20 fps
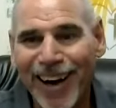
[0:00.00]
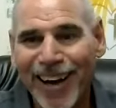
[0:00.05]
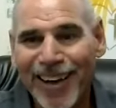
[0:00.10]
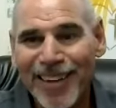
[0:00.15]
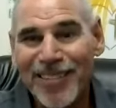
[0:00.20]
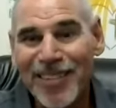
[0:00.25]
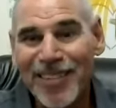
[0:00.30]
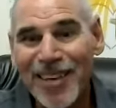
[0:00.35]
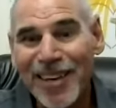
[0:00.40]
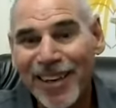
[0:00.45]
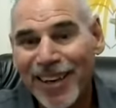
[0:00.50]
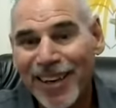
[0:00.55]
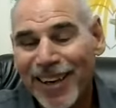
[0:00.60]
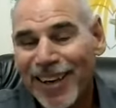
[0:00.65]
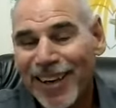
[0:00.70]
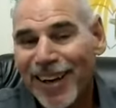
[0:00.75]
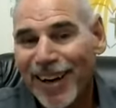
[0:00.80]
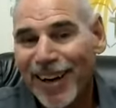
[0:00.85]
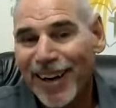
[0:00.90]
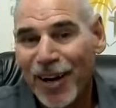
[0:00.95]
I think
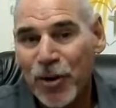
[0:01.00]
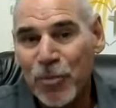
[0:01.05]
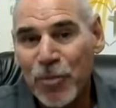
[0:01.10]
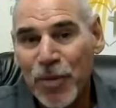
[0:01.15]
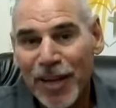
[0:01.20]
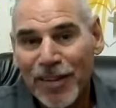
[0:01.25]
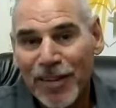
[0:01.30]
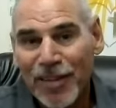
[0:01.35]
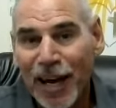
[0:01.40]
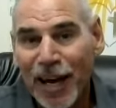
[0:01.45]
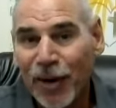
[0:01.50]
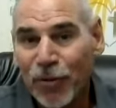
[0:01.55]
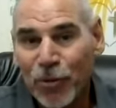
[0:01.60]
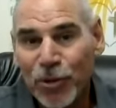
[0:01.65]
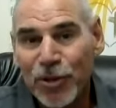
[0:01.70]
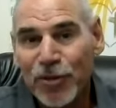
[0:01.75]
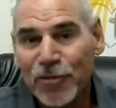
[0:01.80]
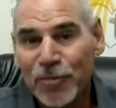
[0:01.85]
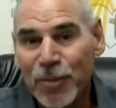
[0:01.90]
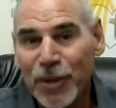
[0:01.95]
um, that
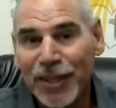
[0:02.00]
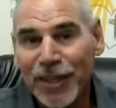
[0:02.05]
would have